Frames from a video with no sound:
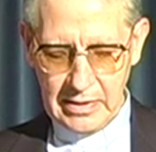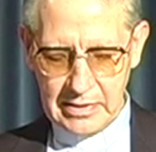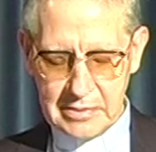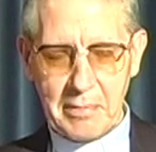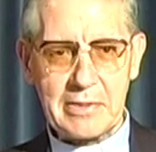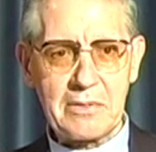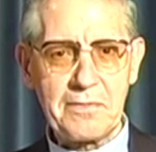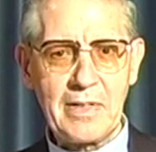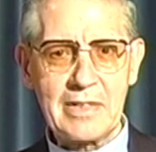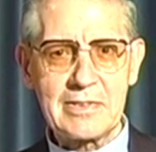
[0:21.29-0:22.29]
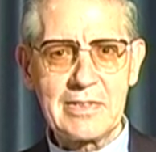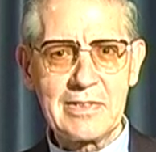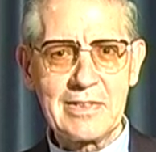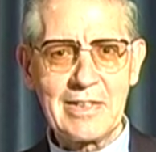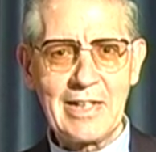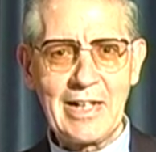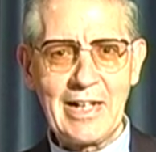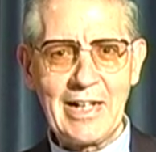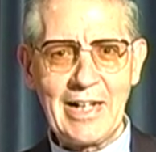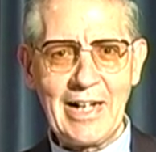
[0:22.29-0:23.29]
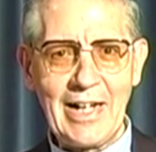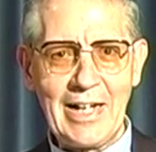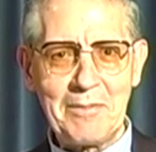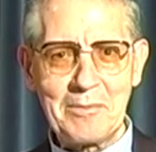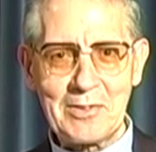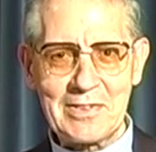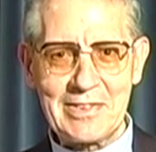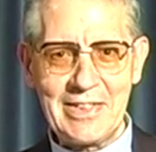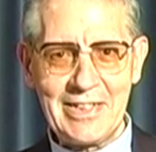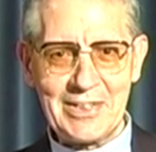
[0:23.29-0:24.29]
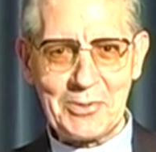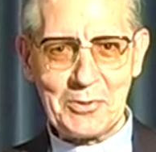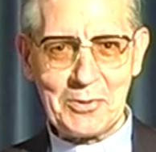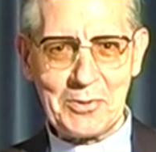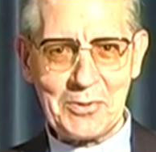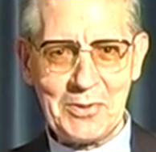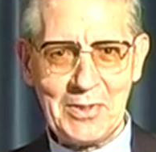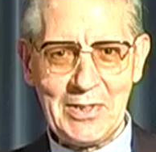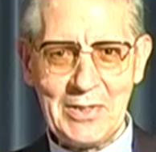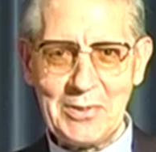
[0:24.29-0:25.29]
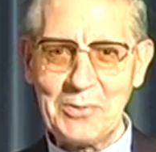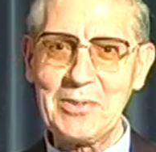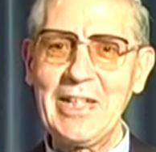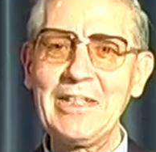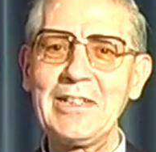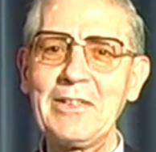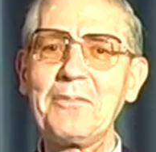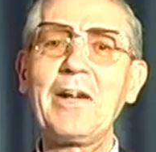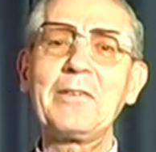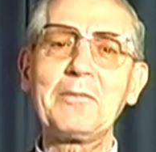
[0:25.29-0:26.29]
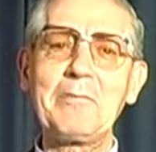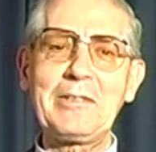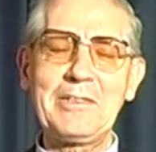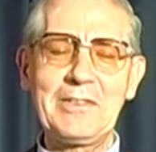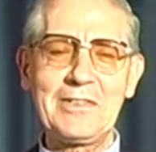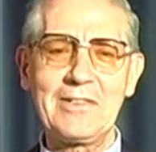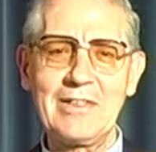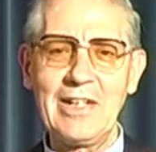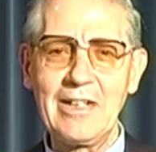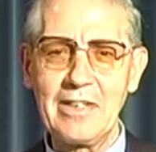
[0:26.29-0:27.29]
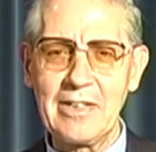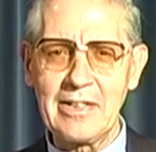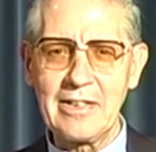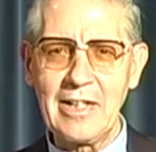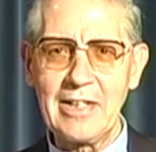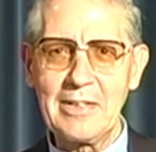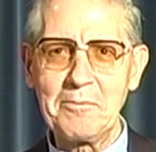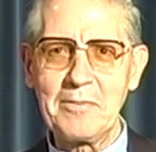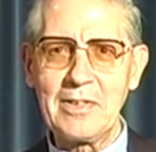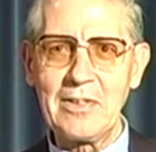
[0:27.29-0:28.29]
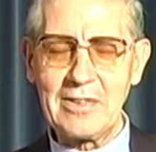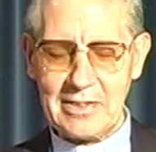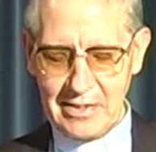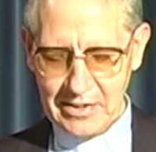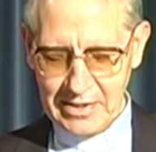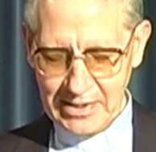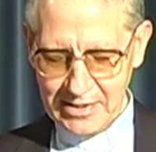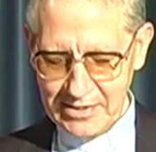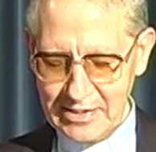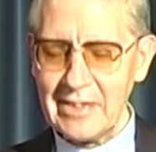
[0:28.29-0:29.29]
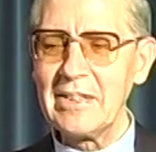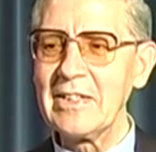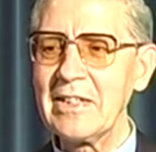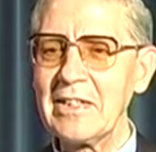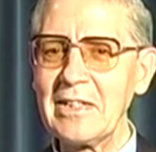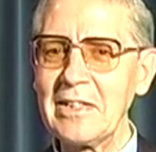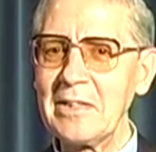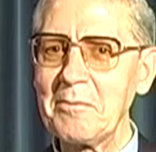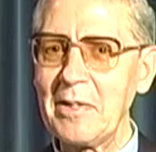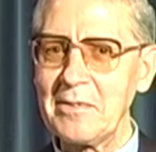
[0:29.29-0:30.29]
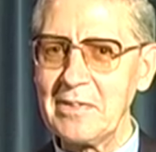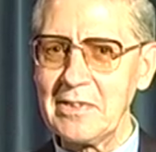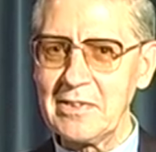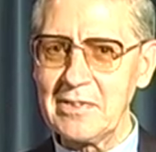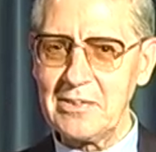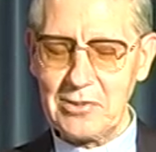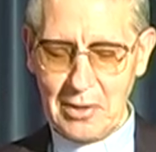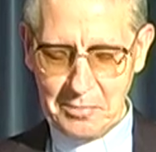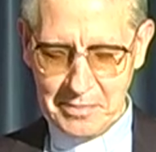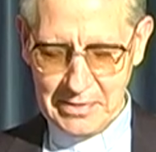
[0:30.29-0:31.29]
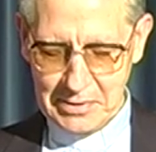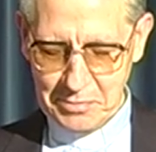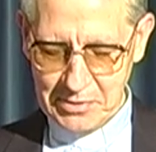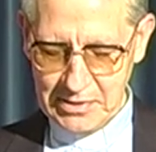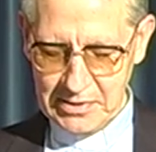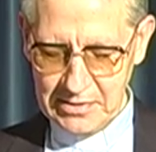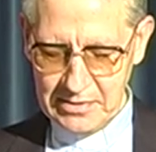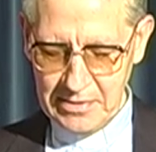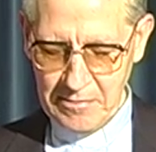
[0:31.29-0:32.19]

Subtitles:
As a matter of fact, I am not here to send a final message on anything. I am only learning about this job and this position.